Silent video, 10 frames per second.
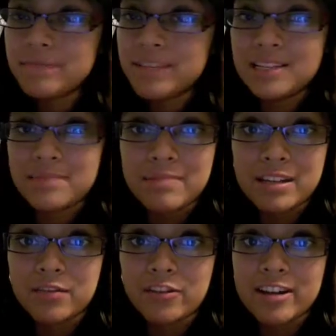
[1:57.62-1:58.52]
He's my
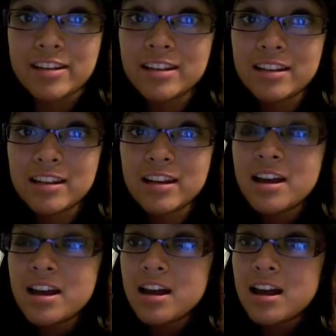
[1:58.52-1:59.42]
best friend.
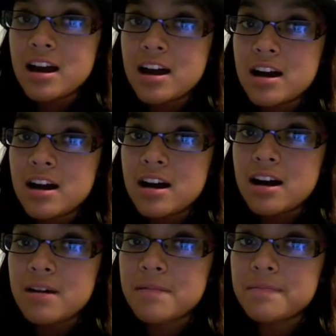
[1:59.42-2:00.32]

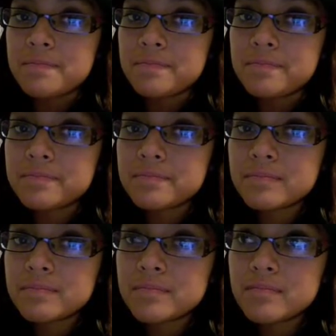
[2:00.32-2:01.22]
Um,
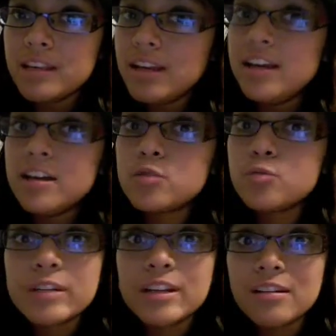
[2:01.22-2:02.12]
he is
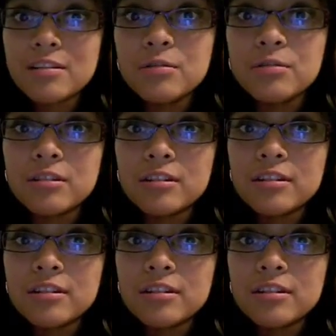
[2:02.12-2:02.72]
really cool,